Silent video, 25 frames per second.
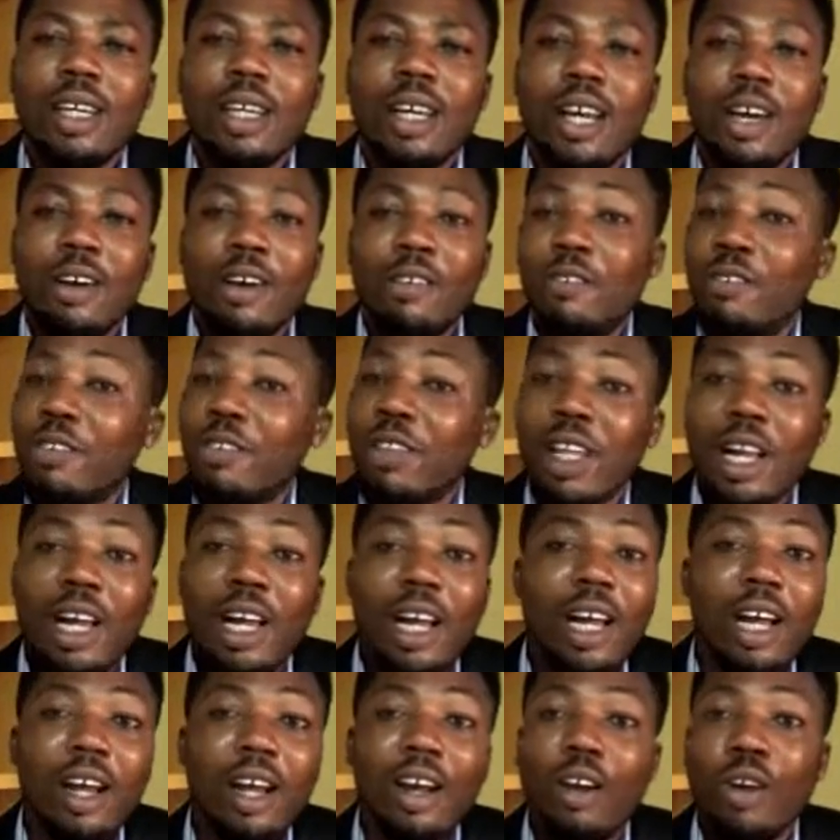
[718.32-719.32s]
after
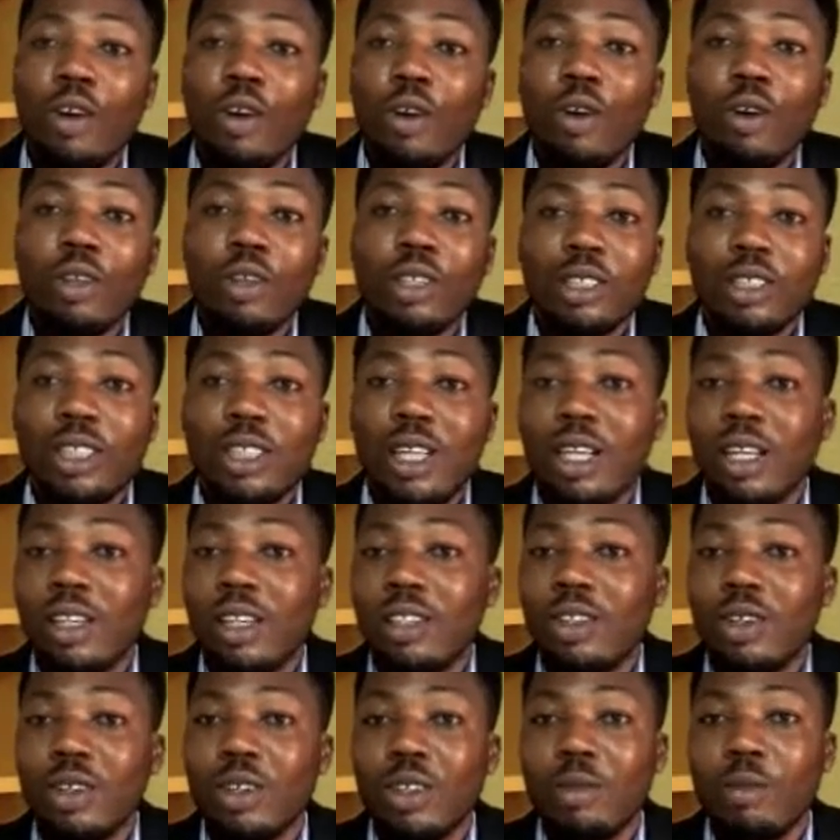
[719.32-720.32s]
all they said and
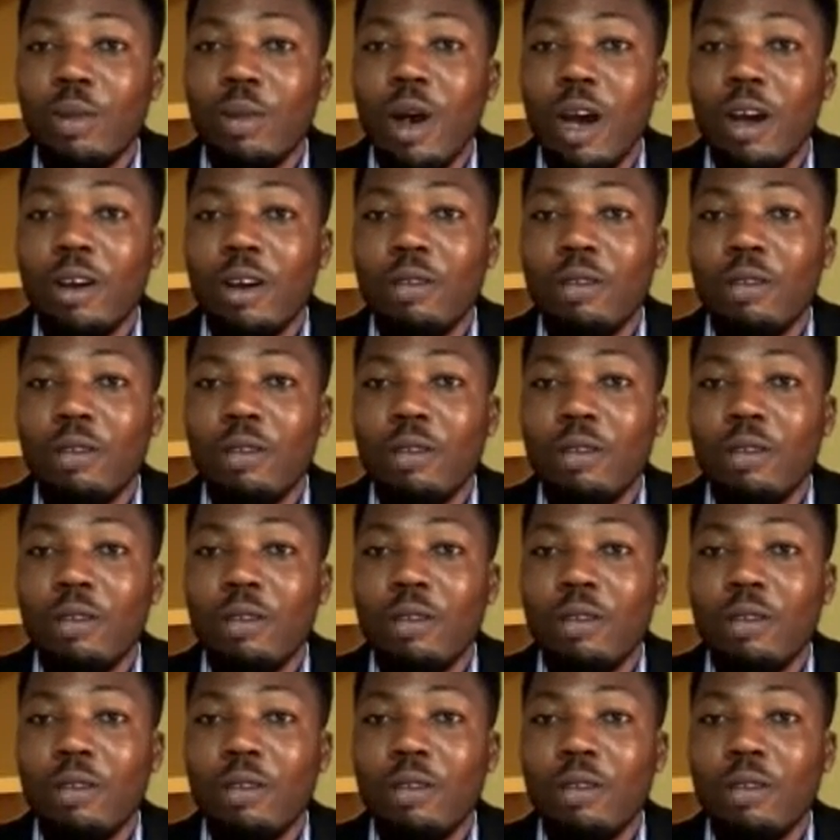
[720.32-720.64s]
done, the back